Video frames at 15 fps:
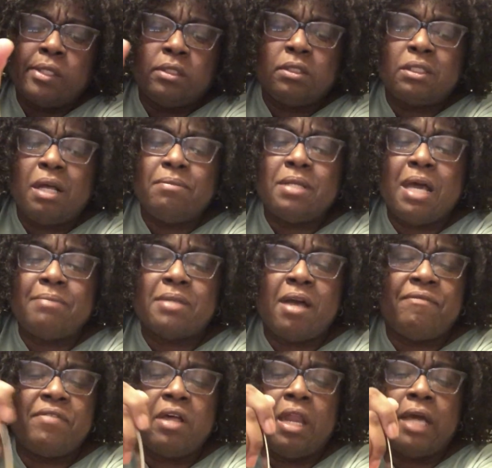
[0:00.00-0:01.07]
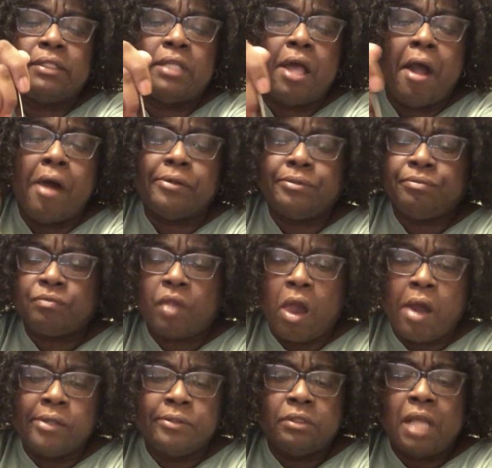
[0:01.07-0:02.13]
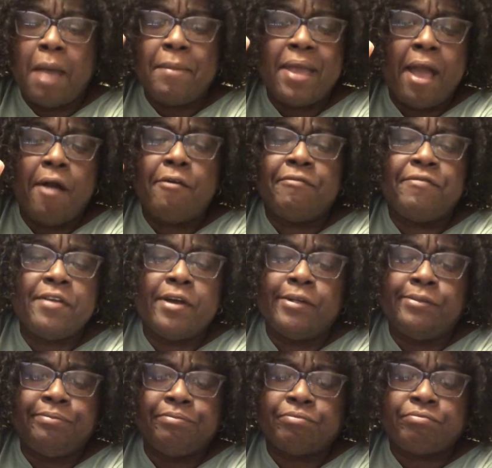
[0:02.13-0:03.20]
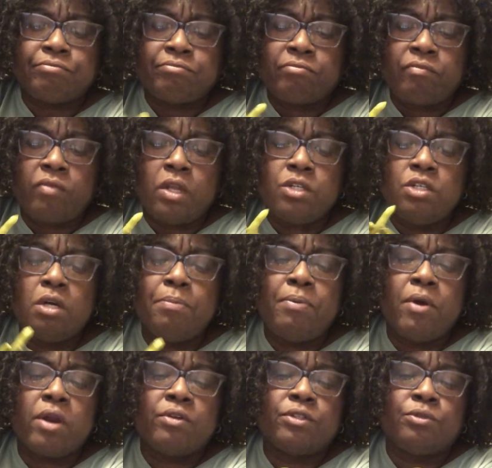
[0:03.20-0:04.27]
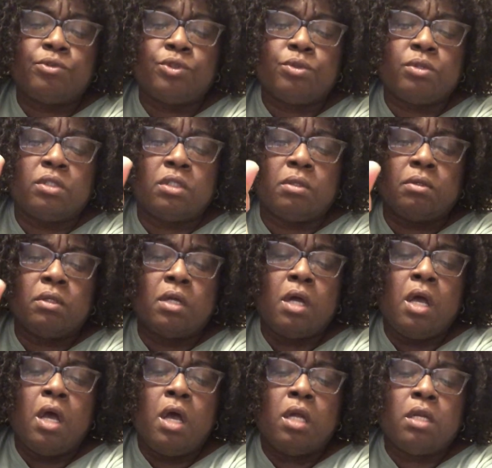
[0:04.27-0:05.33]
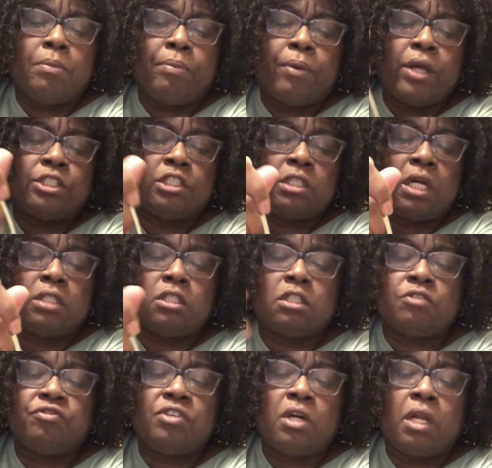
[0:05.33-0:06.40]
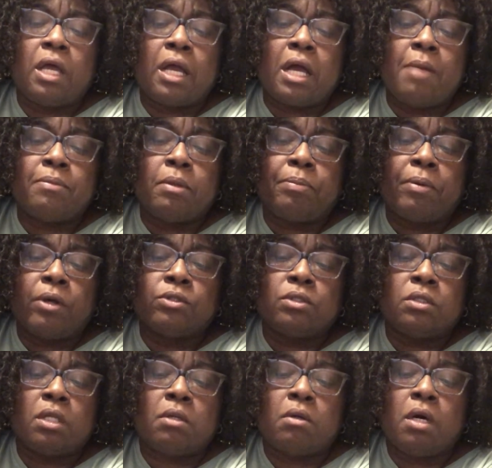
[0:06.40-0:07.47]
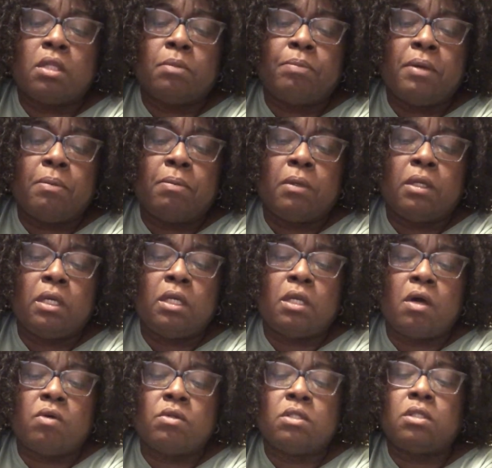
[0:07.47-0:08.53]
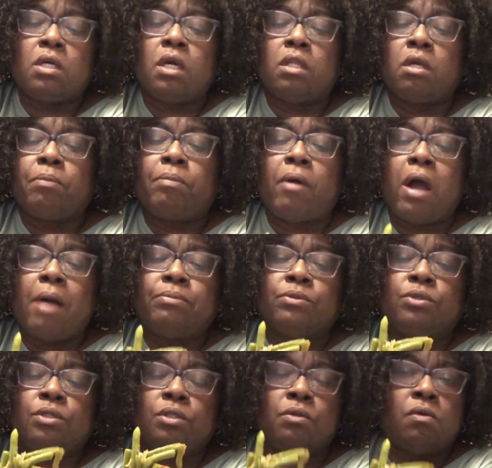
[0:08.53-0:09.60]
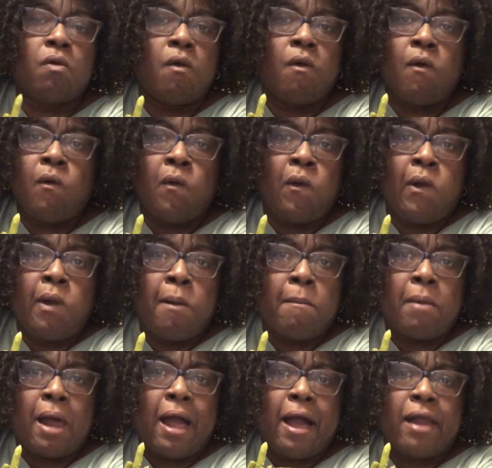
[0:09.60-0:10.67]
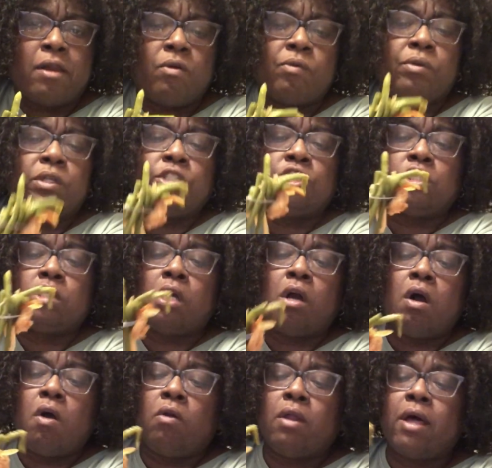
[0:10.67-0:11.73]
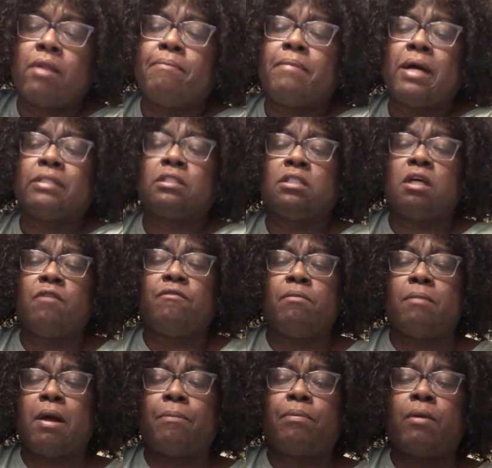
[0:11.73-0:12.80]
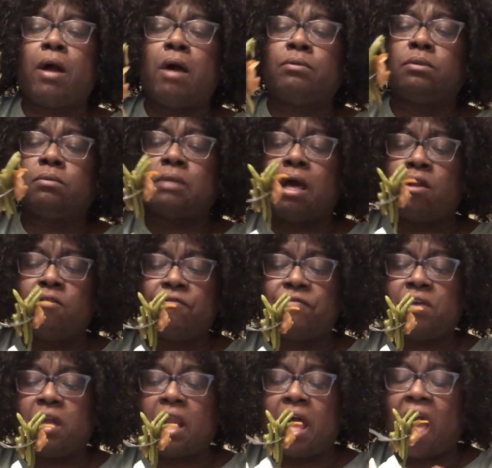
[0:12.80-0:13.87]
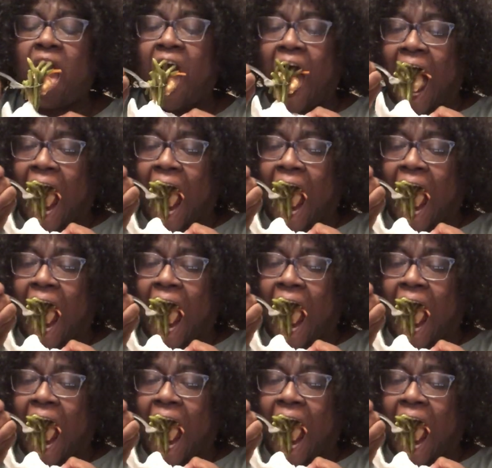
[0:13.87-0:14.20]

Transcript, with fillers: and sometimes I feel like that. I mean, I don't feel to a point of the depression. I just feel like I'm the person that other people lean on and tell their problems to. But I don't really share a whole lot of myself and my problems. I don't feel like